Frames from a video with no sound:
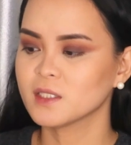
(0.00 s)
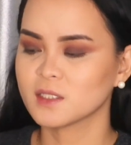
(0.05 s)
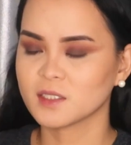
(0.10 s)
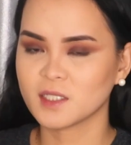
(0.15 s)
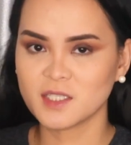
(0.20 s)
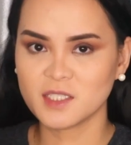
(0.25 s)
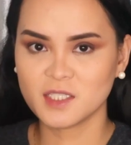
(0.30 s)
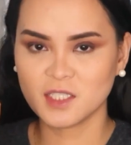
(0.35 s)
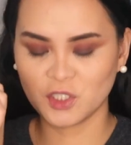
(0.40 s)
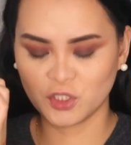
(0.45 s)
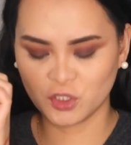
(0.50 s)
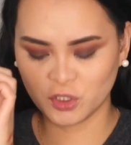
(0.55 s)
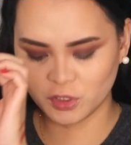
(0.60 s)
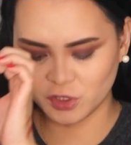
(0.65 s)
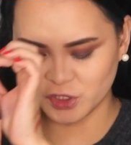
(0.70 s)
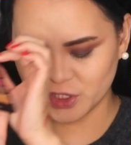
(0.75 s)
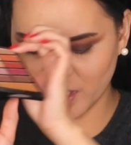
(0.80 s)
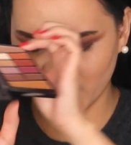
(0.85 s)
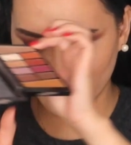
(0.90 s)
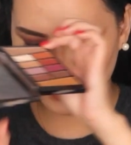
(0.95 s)

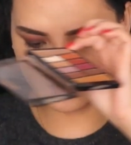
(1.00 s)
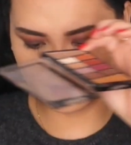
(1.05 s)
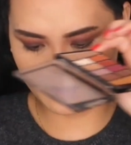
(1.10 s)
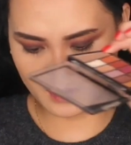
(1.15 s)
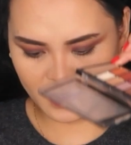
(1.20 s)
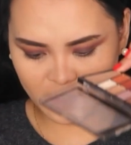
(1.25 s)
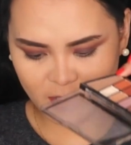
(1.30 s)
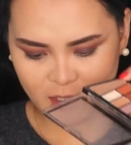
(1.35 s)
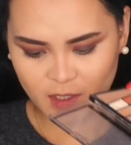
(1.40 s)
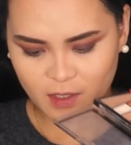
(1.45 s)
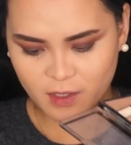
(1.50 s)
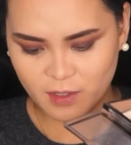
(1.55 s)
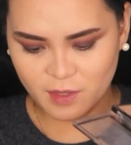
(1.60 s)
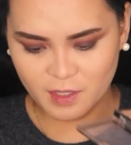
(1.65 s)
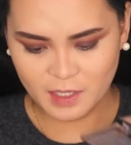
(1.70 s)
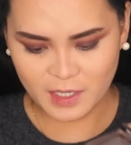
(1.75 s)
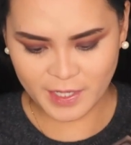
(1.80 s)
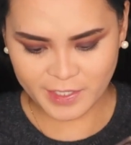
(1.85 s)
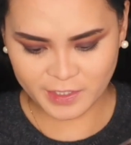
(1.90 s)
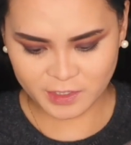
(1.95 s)
transition shade,
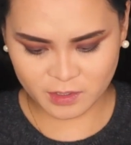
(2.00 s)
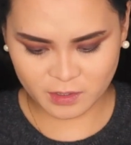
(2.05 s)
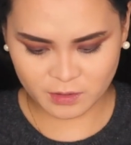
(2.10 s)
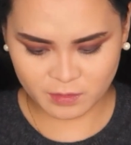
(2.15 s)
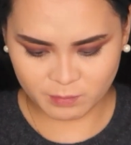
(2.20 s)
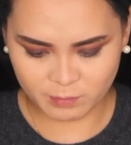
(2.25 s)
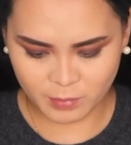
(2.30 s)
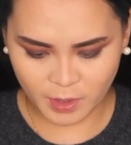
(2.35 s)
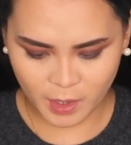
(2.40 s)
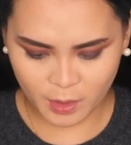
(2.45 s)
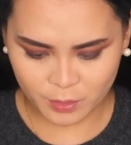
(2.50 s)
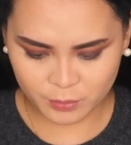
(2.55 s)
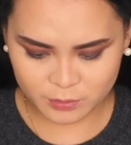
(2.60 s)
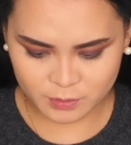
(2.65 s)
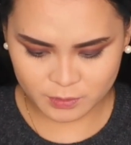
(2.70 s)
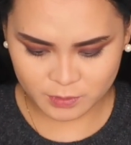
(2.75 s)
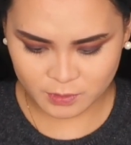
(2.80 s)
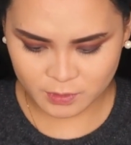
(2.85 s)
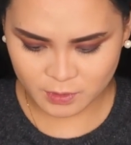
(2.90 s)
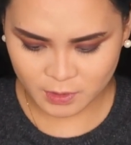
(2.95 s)
the light
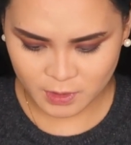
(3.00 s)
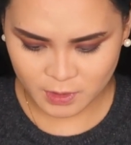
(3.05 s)
brown.